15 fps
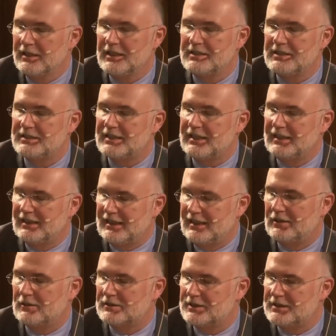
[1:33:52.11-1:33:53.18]
it is
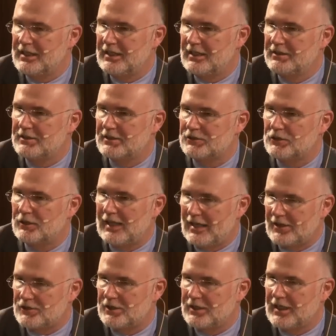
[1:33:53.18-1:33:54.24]
illegal to take industrial
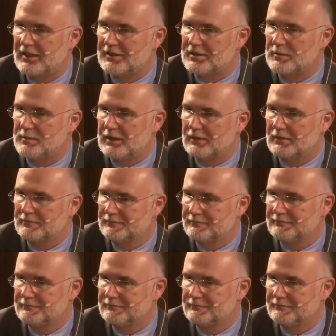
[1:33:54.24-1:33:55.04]
action against a bill.